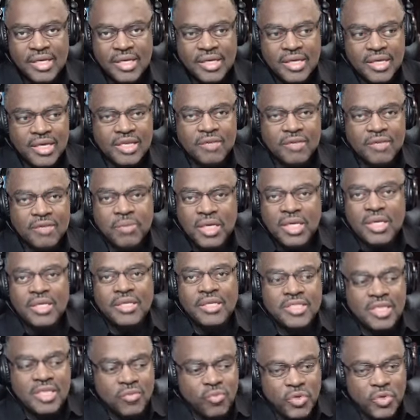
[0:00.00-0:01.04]
It means
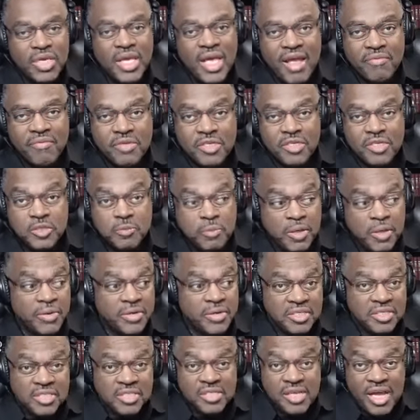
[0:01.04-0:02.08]
that we have the Spirit
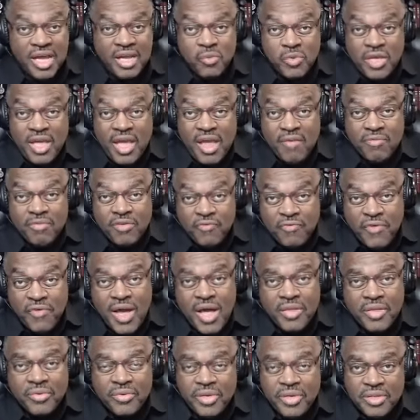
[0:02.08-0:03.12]
just like we have the
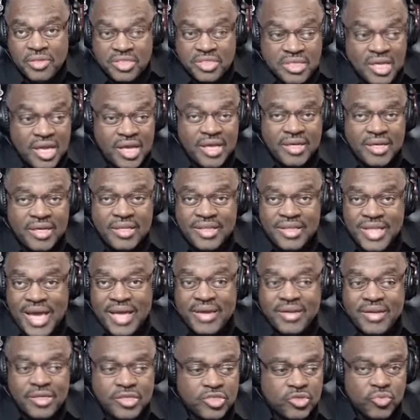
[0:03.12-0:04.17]
Father and the Son, and that
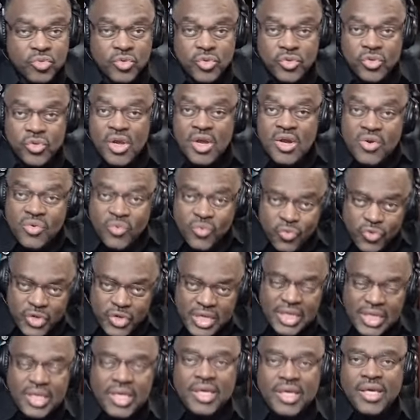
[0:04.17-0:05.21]
is through
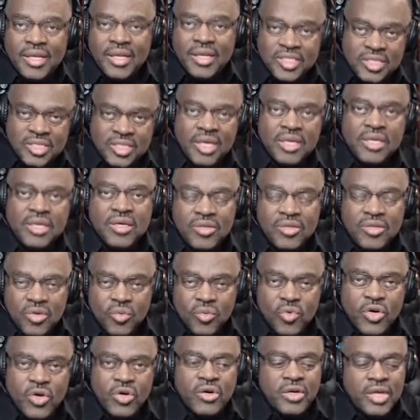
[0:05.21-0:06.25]
reading and studying the
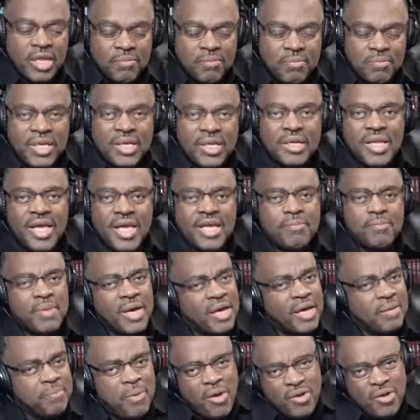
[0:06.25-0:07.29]
Word and being led by
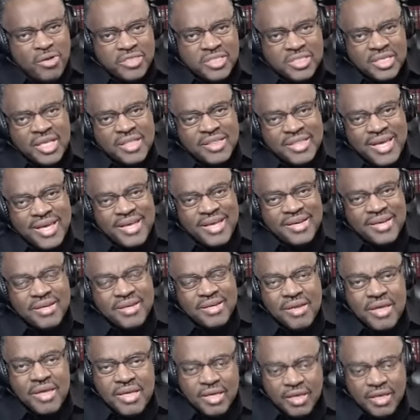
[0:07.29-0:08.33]
it. Paul said that
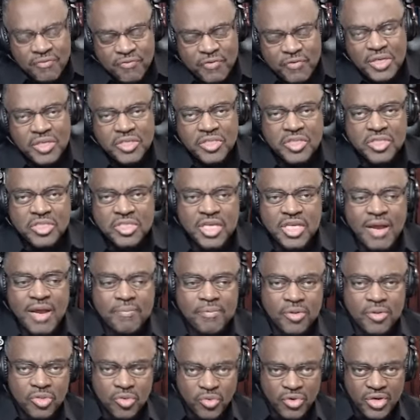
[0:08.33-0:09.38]
in Ephesians
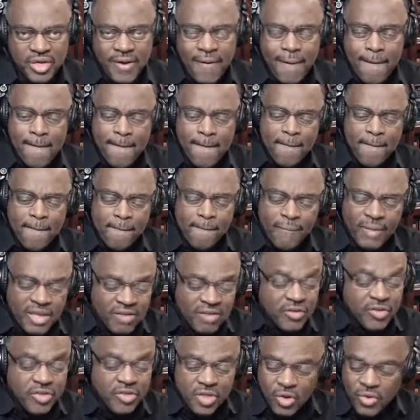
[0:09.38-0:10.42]
chapter three,
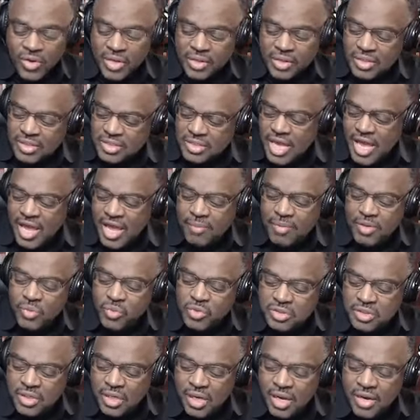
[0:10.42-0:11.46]
even though at the time he was
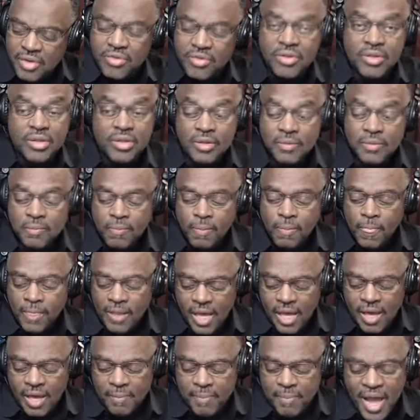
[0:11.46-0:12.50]
still under the
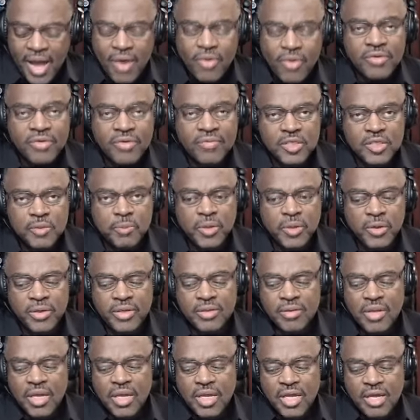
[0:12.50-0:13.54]
uh, power of the
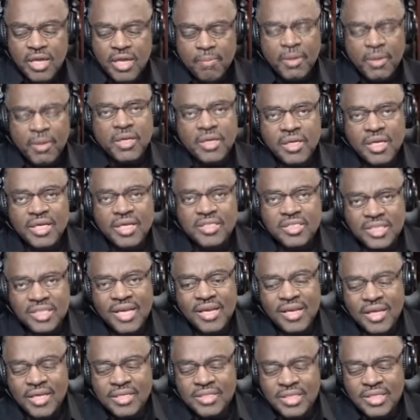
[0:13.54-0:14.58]
Spirit. But he does
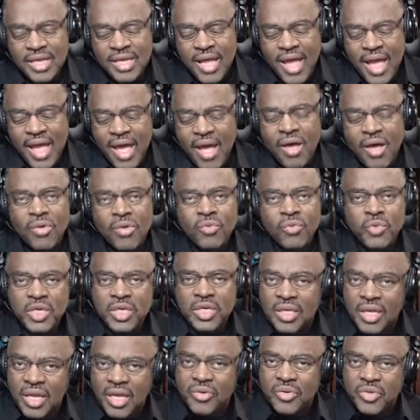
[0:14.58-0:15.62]
tell us how we
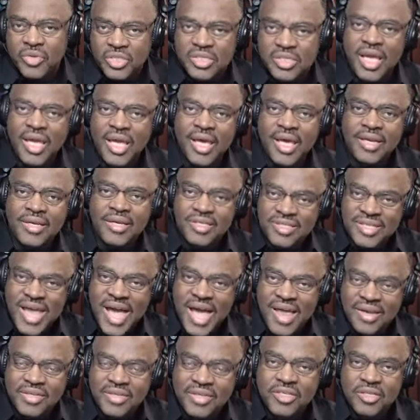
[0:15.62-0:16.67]
can understand his
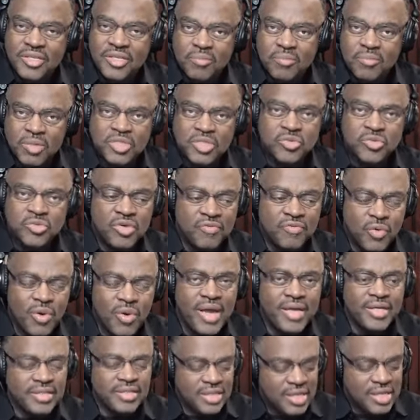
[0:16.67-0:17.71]
knowledge in the mystery of
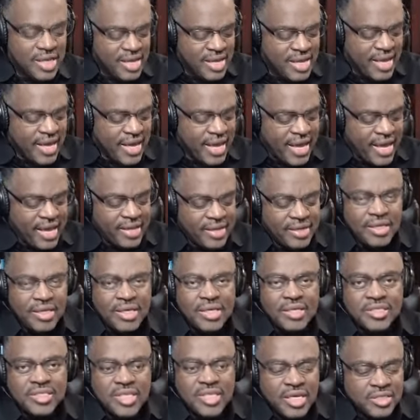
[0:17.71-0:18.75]
Christ, and he
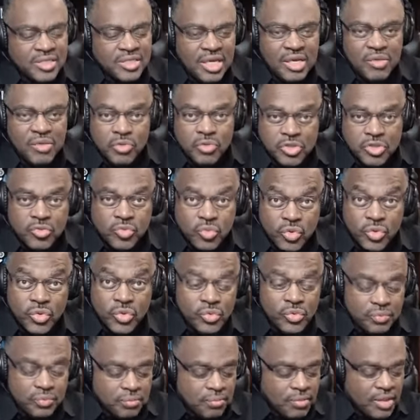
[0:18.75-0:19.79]
says it was
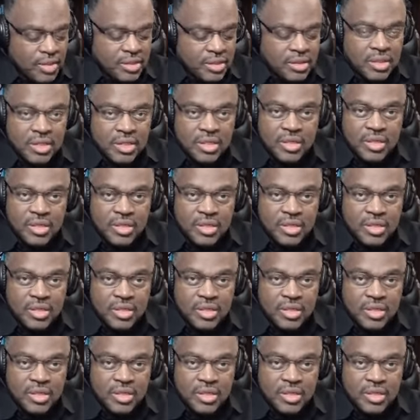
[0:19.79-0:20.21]
through the